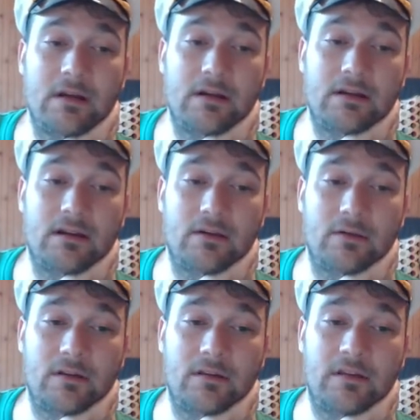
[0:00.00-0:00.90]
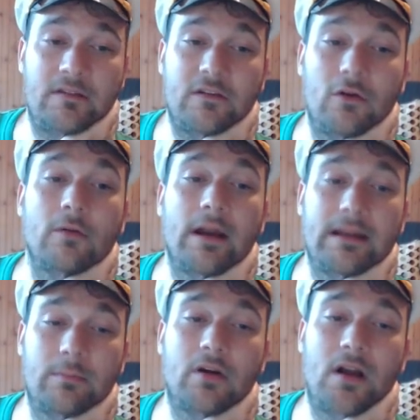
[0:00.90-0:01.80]
you know, this is
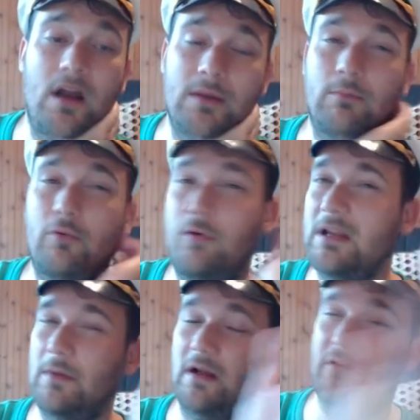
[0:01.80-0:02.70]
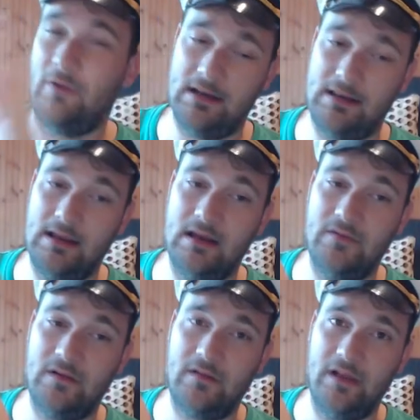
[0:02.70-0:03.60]
already coming pretty much right at the end
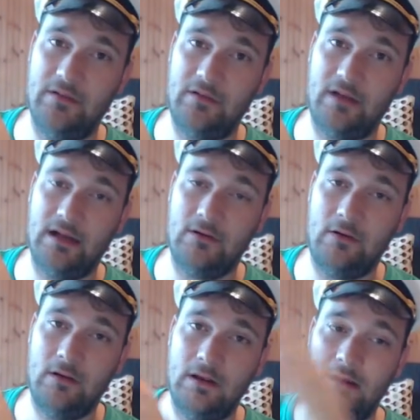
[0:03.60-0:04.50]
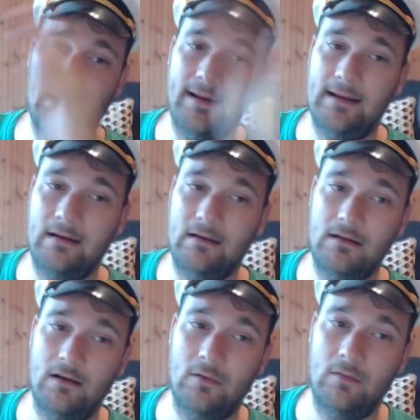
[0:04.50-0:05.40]
of its life cycle, and, you
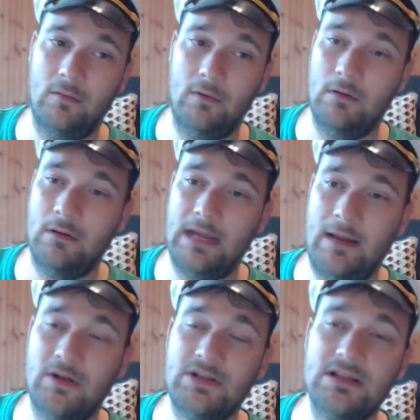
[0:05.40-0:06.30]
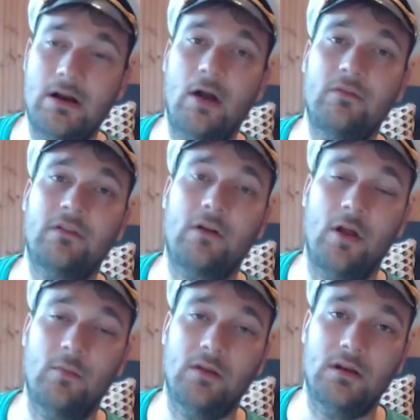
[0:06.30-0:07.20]
know, how much is a Harvest
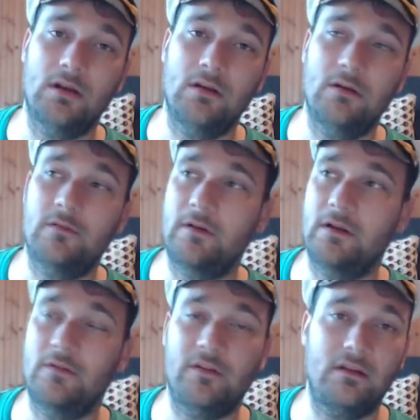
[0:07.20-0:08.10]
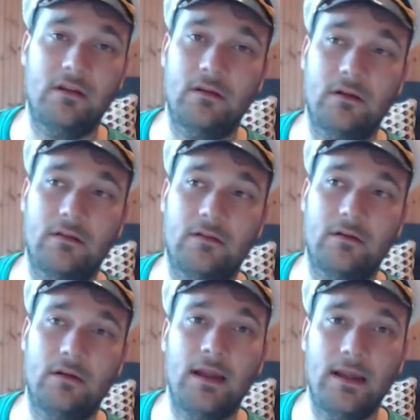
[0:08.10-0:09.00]
Golem really going to do for you if you steal it on
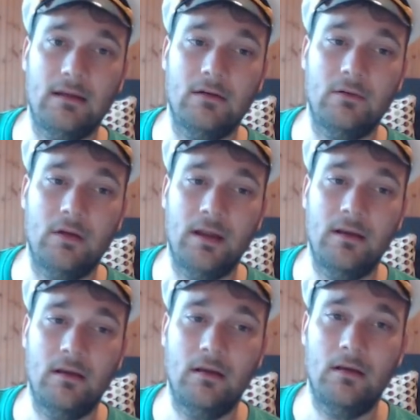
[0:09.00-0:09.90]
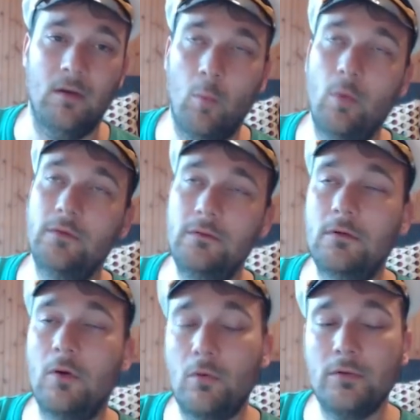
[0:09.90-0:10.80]
turn 8, right? Well, you
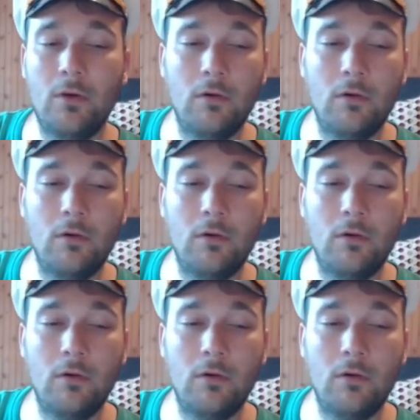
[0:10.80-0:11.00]
could Holy Nova